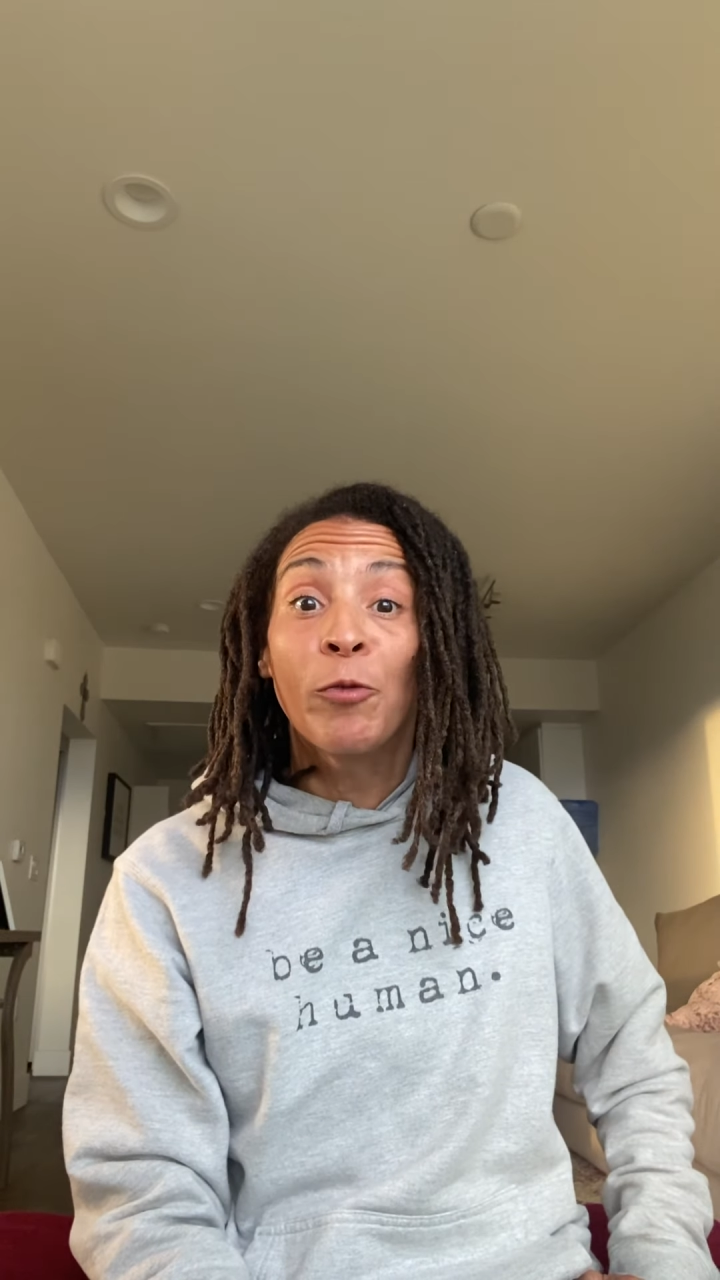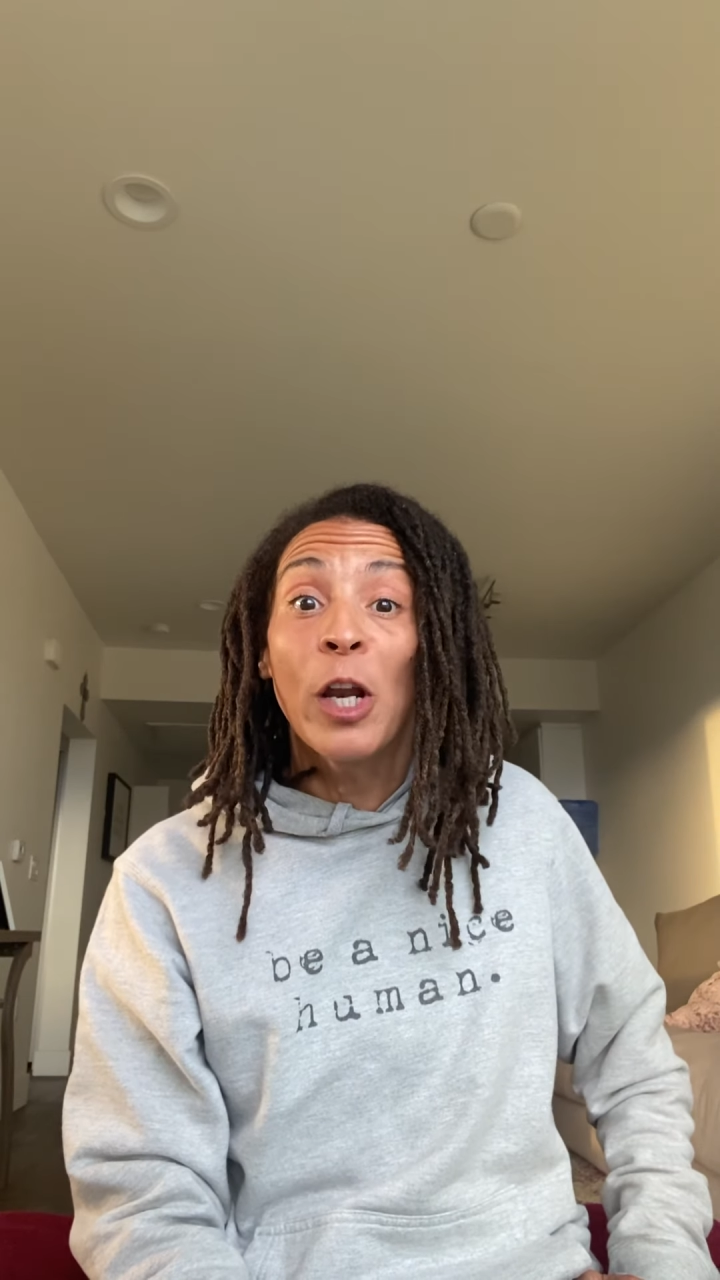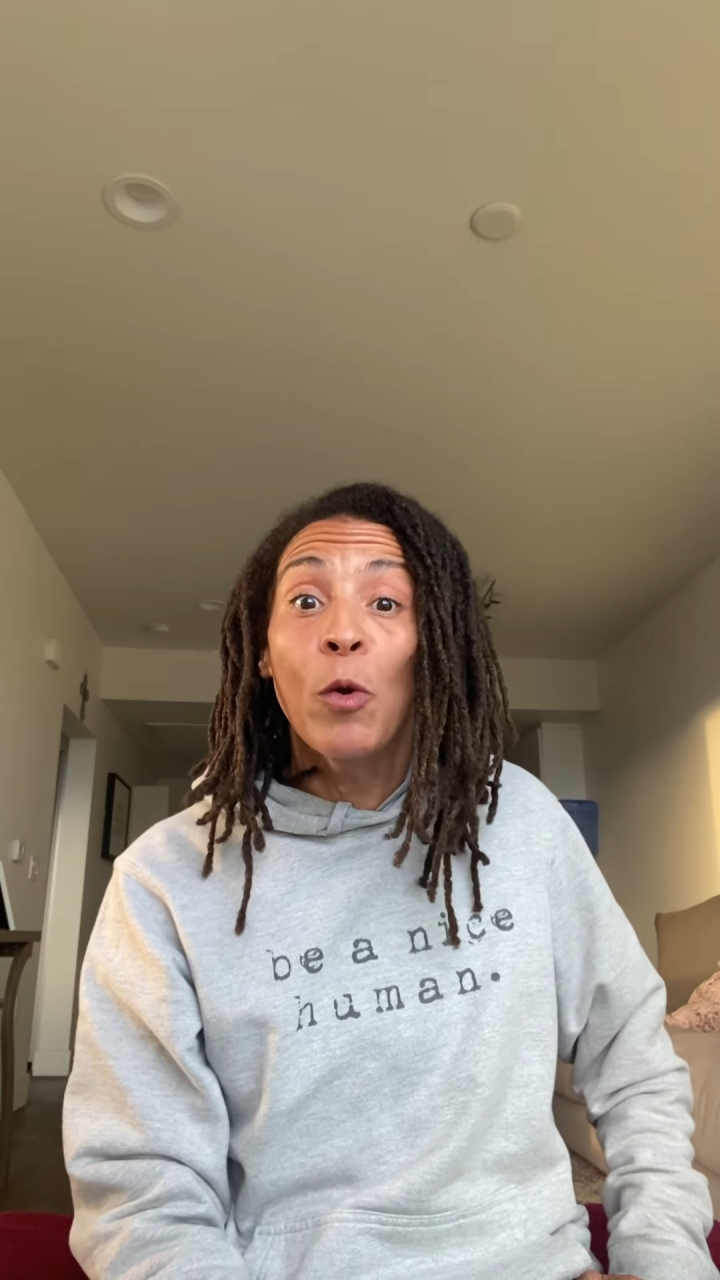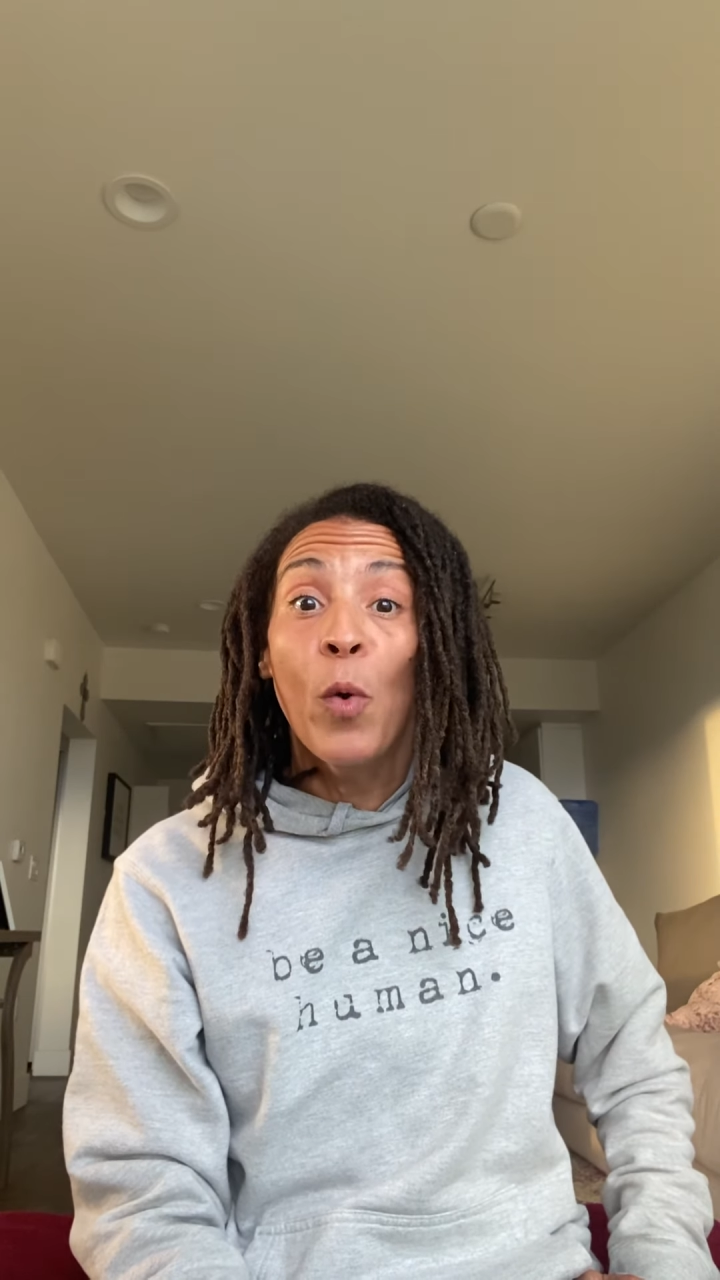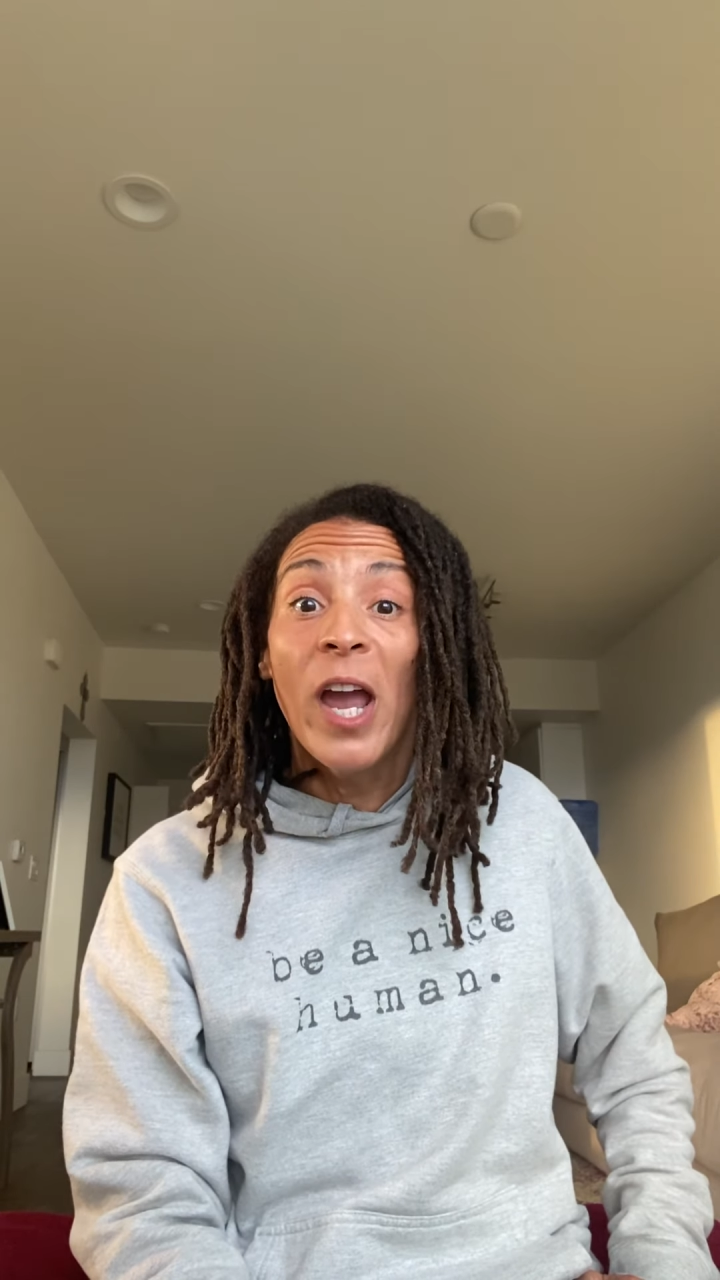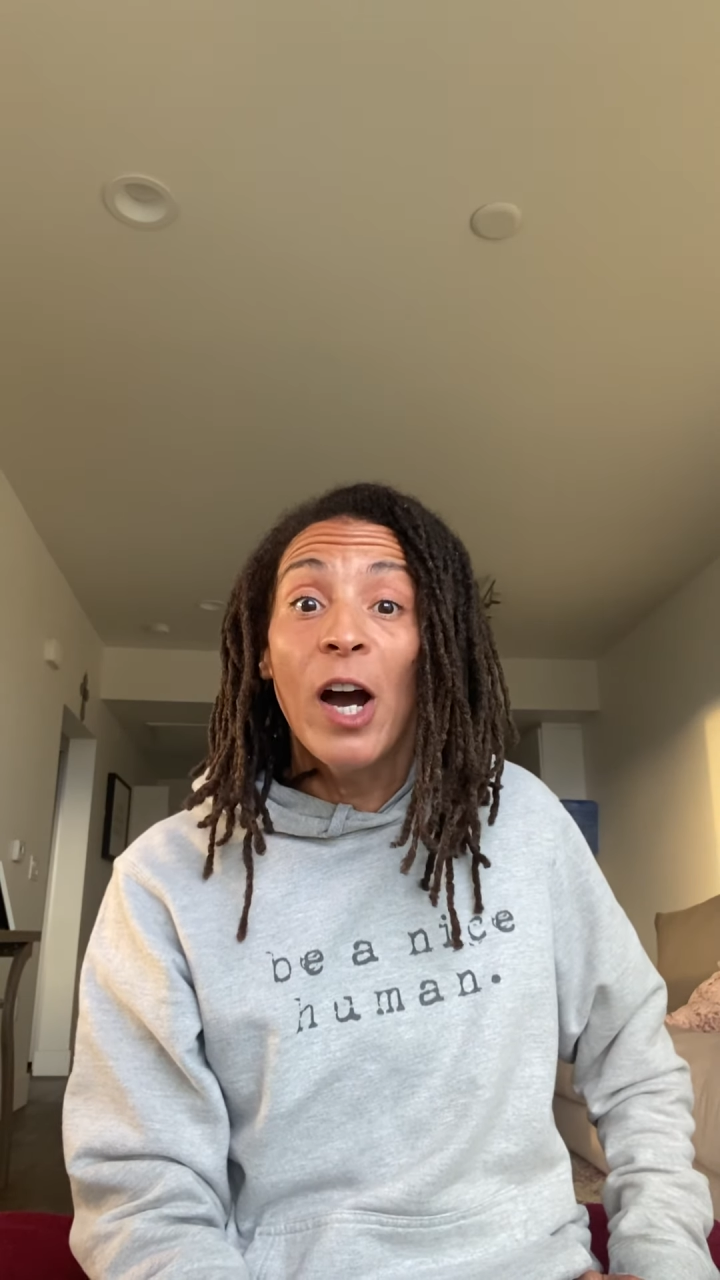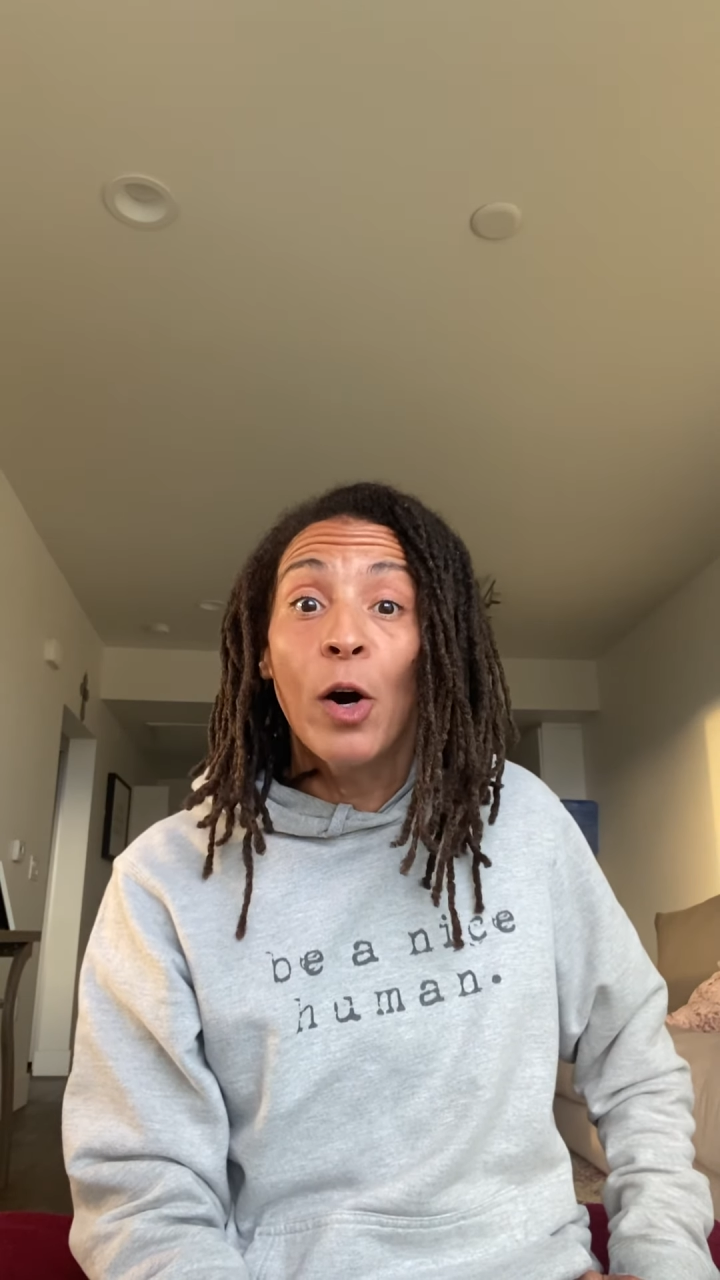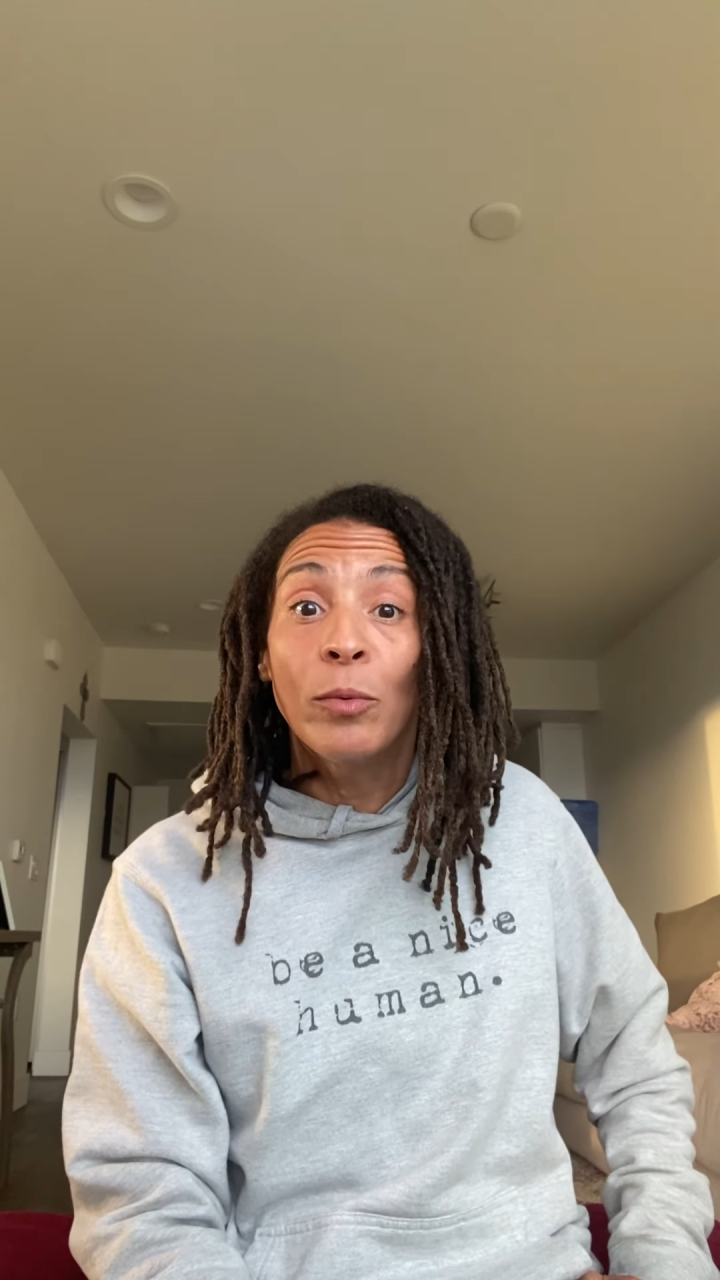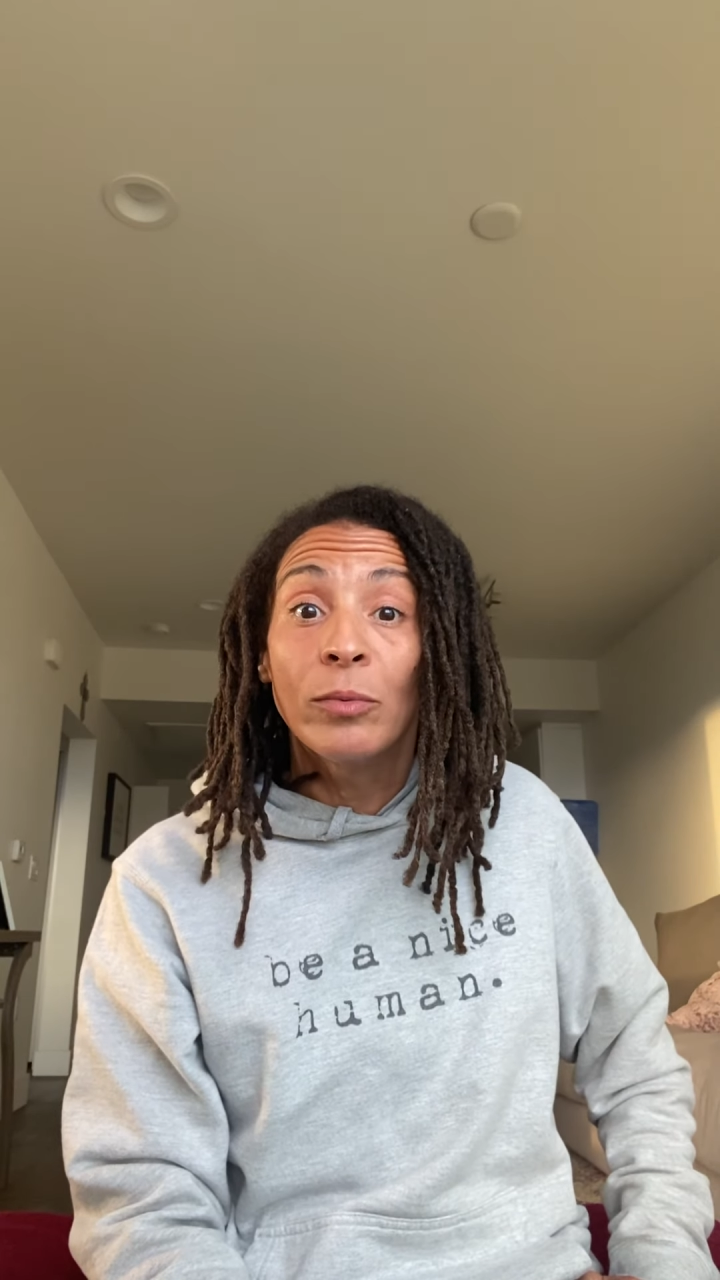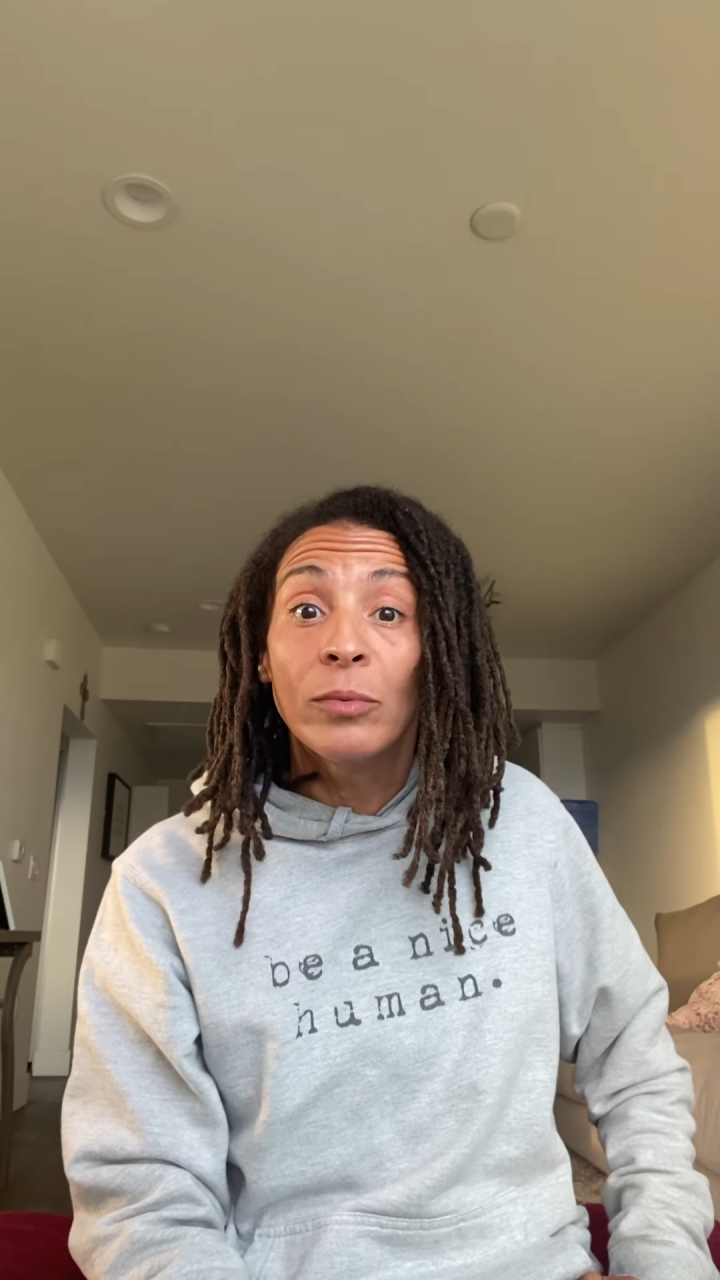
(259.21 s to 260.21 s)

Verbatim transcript: free will.